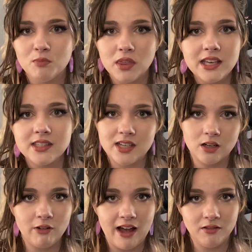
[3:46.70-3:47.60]
please stick
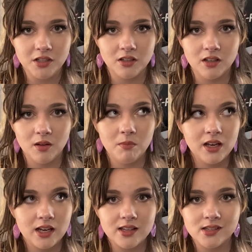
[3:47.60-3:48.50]
around,
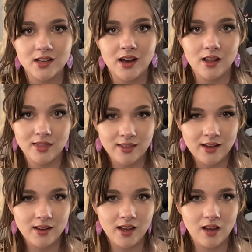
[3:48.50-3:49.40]
because I
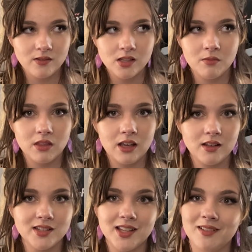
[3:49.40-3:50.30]
think I have some
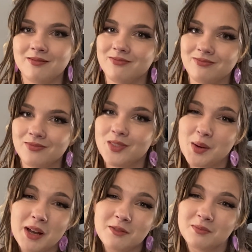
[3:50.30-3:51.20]
things that you
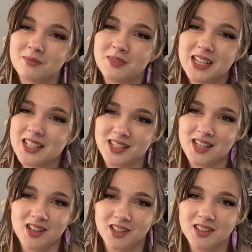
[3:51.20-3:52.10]
might need to
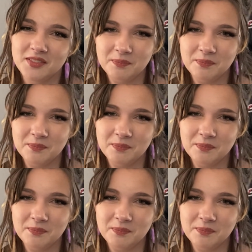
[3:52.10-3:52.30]
hear.